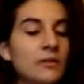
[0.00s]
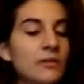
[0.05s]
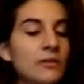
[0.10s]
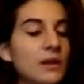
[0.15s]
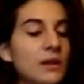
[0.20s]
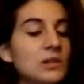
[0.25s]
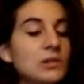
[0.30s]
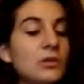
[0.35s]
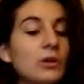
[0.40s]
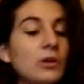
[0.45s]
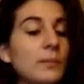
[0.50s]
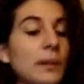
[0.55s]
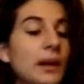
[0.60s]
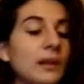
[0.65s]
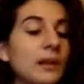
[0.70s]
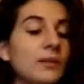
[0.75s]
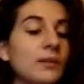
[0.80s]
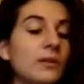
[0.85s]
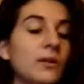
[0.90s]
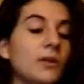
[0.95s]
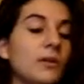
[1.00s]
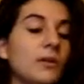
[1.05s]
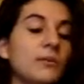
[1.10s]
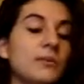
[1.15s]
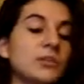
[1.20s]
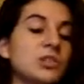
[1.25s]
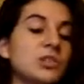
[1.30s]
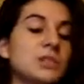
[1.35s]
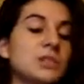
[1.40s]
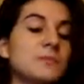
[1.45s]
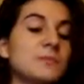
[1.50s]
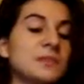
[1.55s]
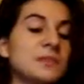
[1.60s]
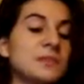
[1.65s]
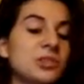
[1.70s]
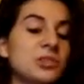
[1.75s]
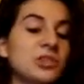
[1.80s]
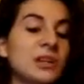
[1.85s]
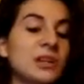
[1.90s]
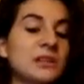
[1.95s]
Fyodor Pavlovich's
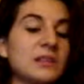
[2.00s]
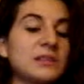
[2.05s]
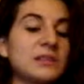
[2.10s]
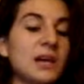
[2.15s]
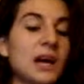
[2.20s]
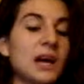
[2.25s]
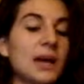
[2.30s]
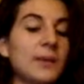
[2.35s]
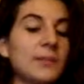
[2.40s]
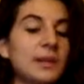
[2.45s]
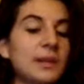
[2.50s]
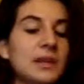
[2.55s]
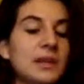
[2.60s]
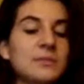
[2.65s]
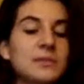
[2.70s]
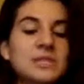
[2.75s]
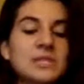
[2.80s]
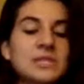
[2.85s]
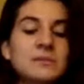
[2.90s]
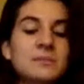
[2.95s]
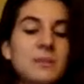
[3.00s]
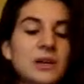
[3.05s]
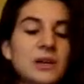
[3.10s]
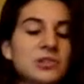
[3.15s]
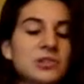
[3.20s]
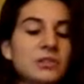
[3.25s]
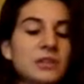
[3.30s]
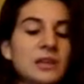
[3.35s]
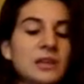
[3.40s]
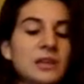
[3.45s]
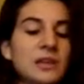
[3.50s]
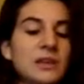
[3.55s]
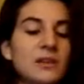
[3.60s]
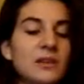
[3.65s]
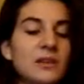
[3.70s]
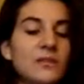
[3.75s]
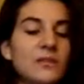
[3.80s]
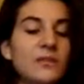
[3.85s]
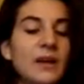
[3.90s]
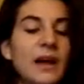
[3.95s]
position at the time made him specially
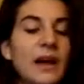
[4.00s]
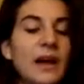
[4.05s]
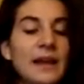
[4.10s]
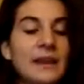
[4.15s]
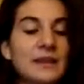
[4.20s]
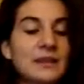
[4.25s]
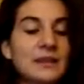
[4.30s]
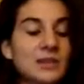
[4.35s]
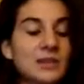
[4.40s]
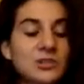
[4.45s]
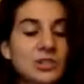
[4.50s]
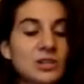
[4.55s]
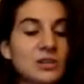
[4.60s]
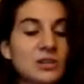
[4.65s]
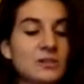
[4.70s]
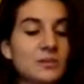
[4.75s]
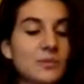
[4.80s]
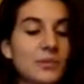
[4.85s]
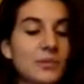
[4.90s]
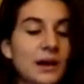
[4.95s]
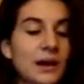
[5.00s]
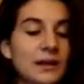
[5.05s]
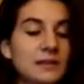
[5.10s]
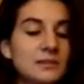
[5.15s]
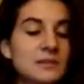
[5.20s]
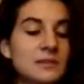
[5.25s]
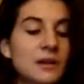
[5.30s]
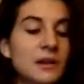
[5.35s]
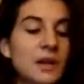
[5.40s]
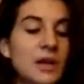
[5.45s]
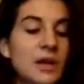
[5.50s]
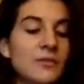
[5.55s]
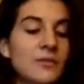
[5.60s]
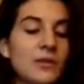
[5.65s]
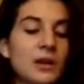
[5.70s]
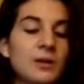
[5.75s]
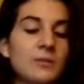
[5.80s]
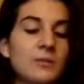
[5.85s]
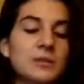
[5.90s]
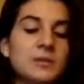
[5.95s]
eager for any such enterprise,
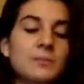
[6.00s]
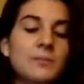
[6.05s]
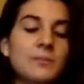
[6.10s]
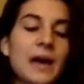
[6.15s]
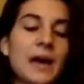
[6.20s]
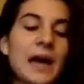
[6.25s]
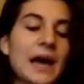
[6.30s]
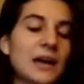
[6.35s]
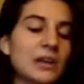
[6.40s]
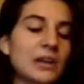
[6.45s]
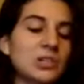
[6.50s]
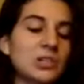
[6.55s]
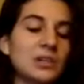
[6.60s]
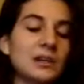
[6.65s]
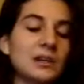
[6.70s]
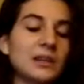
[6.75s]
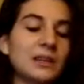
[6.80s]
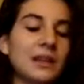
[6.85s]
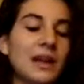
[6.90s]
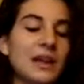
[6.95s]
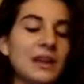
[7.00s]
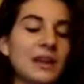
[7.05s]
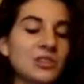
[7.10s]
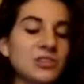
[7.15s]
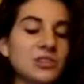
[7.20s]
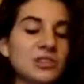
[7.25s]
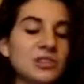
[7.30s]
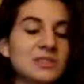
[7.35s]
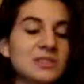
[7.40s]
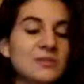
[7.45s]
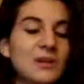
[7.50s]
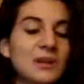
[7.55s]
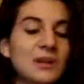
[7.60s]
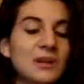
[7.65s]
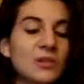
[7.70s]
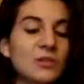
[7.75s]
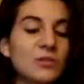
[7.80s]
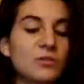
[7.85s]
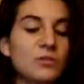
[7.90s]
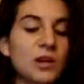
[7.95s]
for he was passionately anxious to make
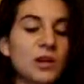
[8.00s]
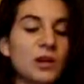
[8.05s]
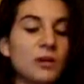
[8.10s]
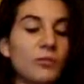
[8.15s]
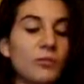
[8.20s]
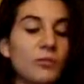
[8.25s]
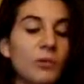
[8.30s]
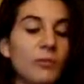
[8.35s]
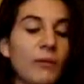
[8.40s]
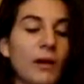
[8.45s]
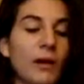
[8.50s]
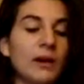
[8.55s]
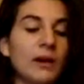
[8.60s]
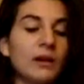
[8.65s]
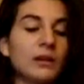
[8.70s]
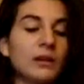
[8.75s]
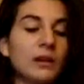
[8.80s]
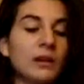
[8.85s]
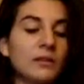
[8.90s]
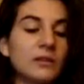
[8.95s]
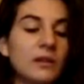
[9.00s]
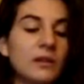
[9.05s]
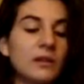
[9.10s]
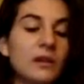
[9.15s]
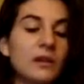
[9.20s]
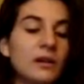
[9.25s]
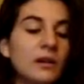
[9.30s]
a career in one way or another.